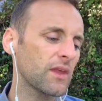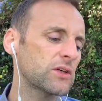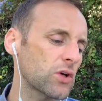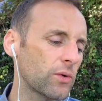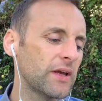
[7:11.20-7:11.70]

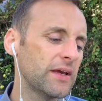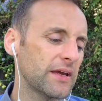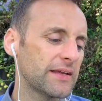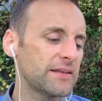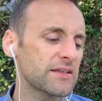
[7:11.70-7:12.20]
So
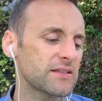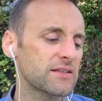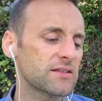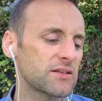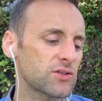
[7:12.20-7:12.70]
in this
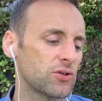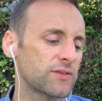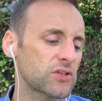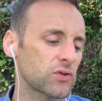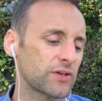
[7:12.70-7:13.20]
instance, I've
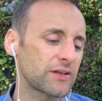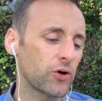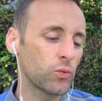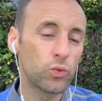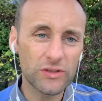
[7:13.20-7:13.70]
decided that
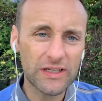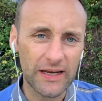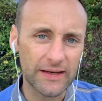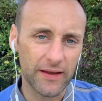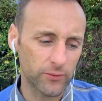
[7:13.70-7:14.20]
I wouldn't
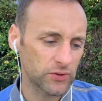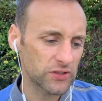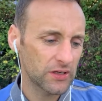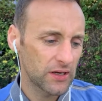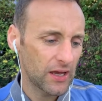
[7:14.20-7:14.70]
clean the
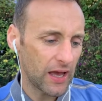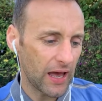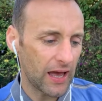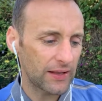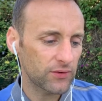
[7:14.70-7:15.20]
house,
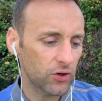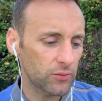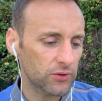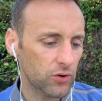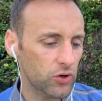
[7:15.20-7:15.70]
and I
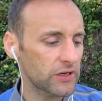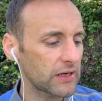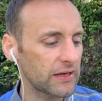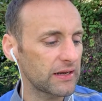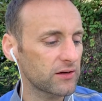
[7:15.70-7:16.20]
would hire the
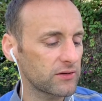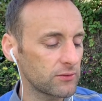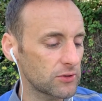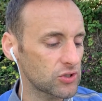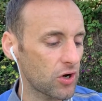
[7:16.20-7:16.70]
cleaner to
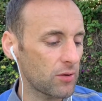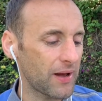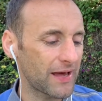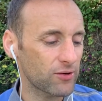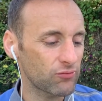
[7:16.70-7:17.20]
do the job
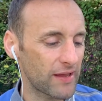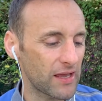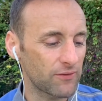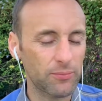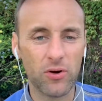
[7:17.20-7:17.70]
at a
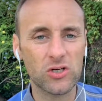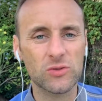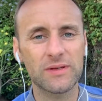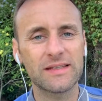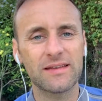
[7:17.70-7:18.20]
rate of
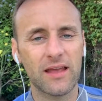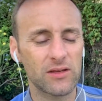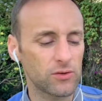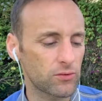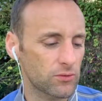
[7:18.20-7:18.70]
approximately
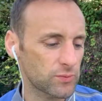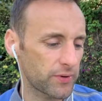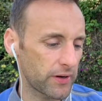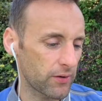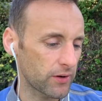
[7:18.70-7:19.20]
€10
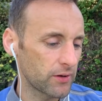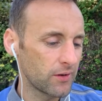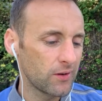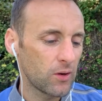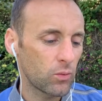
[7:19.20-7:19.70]
per hour.
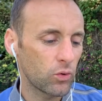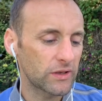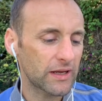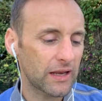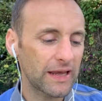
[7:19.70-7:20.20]
While
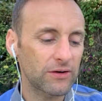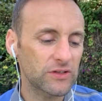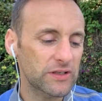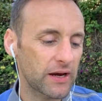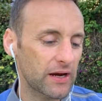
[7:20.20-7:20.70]
the cleaner
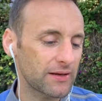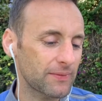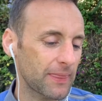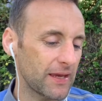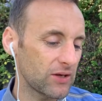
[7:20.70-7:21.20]
is there,
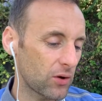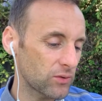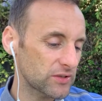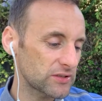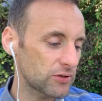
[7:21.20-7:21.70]
he
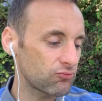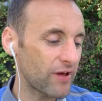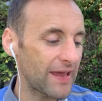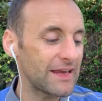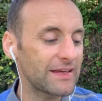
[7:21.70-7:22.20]
notices the
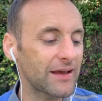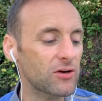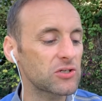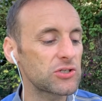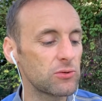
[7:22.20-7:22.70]

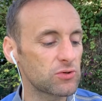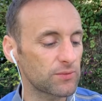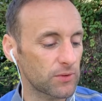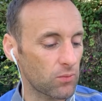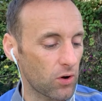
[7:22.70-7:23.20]
radiator is loose
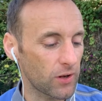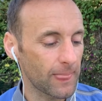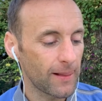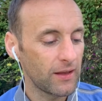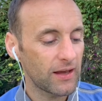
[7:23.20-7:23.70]
from the wall,
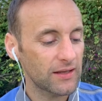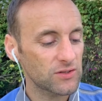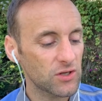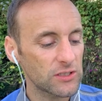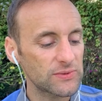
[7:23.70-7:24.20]
and
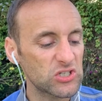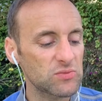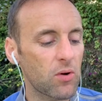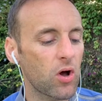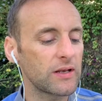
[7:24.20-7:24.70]
there's also a
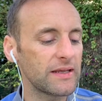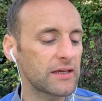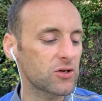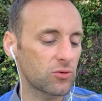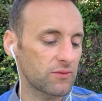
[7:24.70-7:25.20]
small
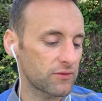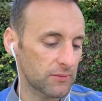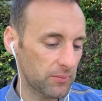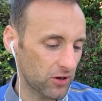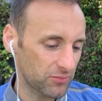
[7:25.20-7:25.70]
leak coming from
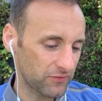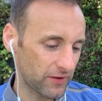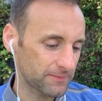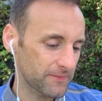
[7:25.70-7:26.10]
the bottom of it.